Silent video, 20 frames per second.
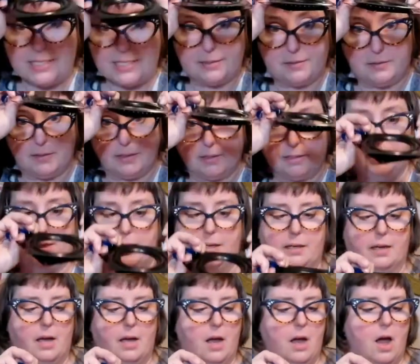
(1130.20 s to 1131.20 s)
little
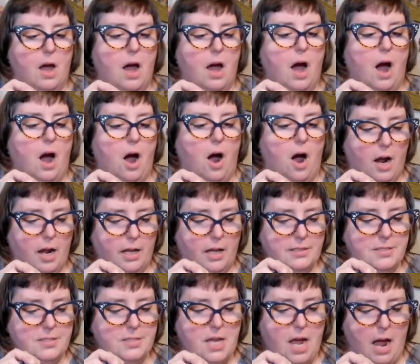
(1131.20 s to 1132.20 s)
thing,
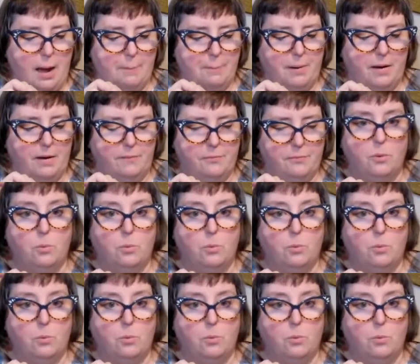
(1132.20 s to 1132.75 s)
on top of the